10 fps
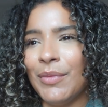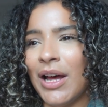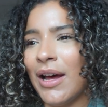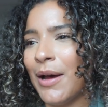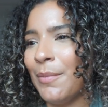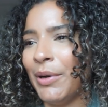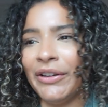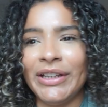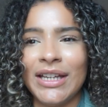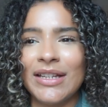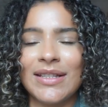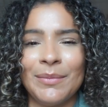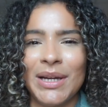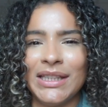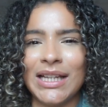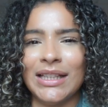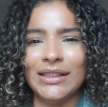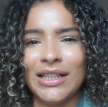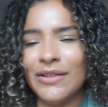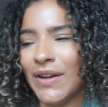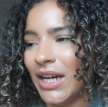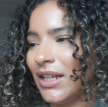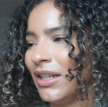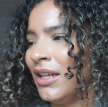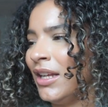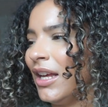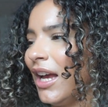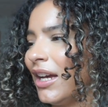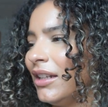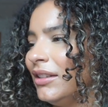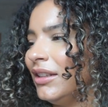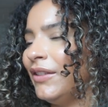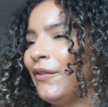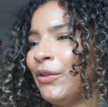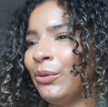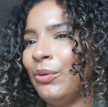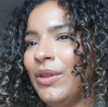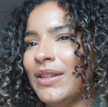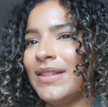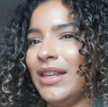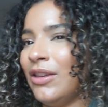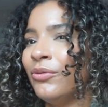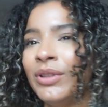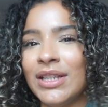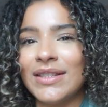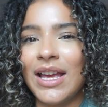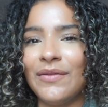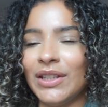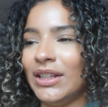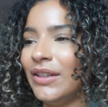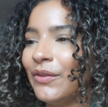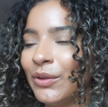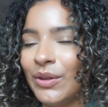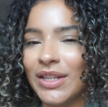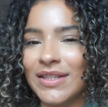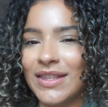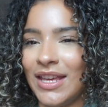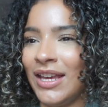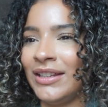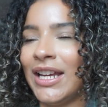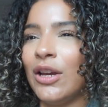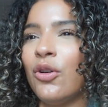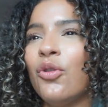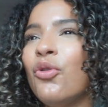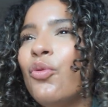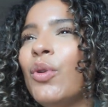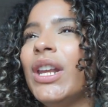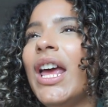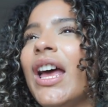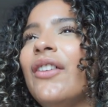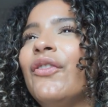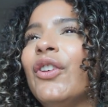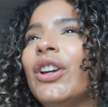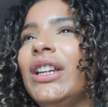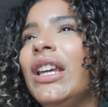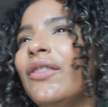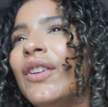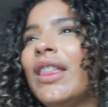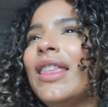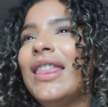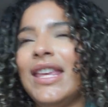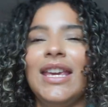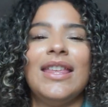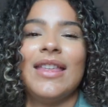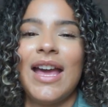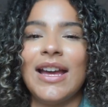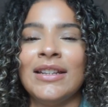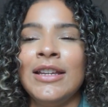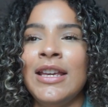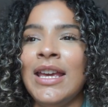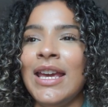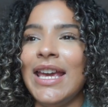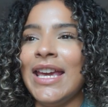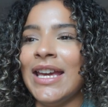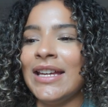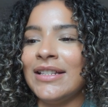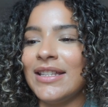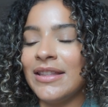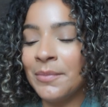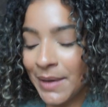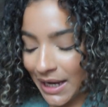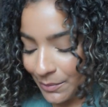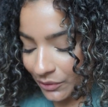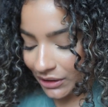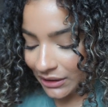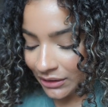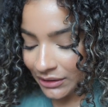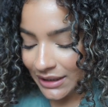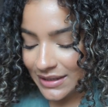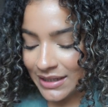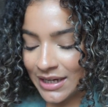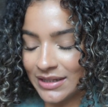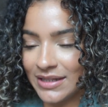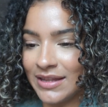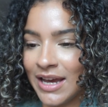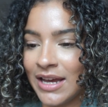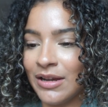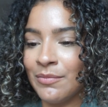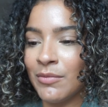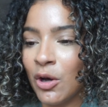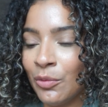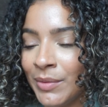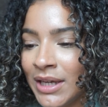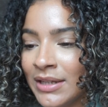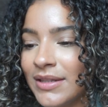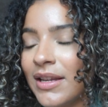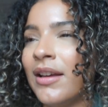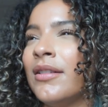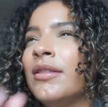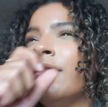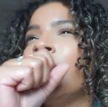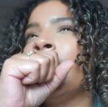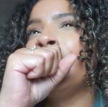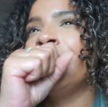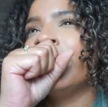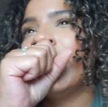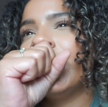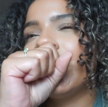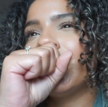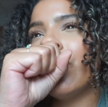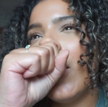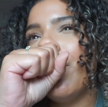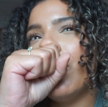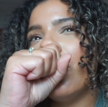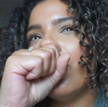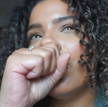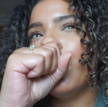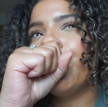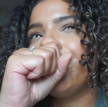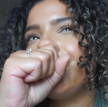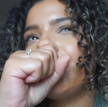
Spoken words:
somebody I love. I gotta live through this illness. I have to live through this thing. Like, who would ever even think that? And the Bible clearly states that a moment of trouble